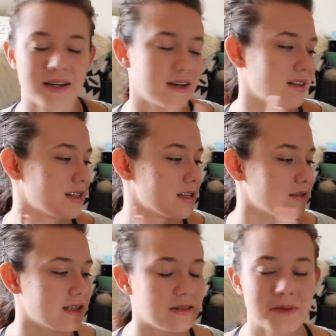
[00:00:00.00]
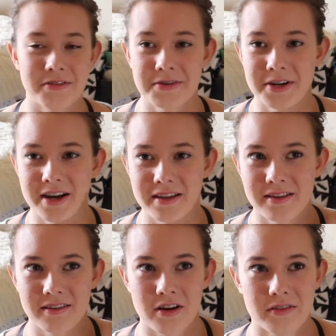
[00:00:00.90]
gonna cut this out. This is my favorite
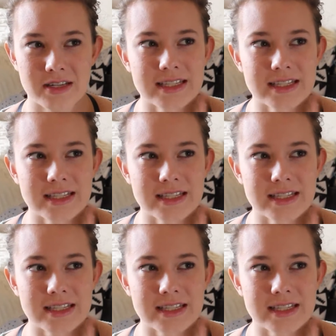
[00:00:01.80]
novel.